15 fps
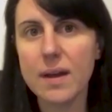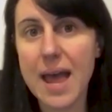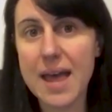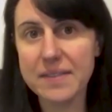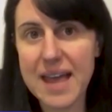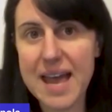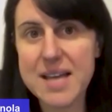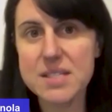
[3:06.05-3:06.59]
And
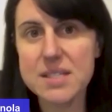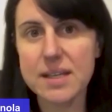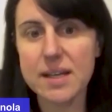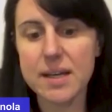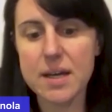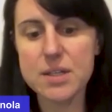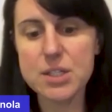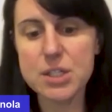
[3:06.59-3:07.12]
lastly,
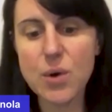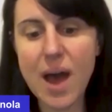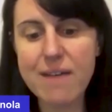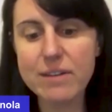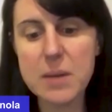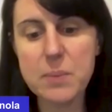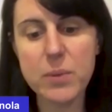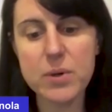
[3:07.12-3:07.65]
do you have
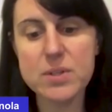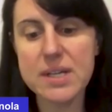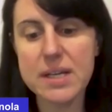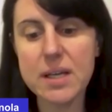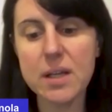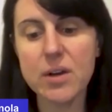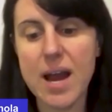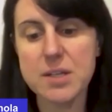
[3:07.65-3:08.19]
any
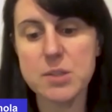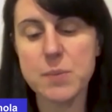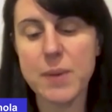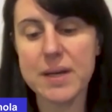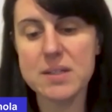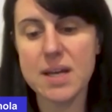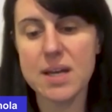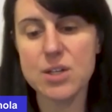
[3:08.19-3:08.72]
particular
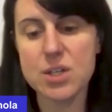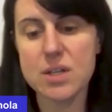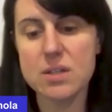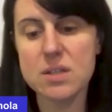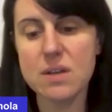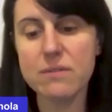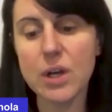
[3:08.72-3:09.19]
expectations of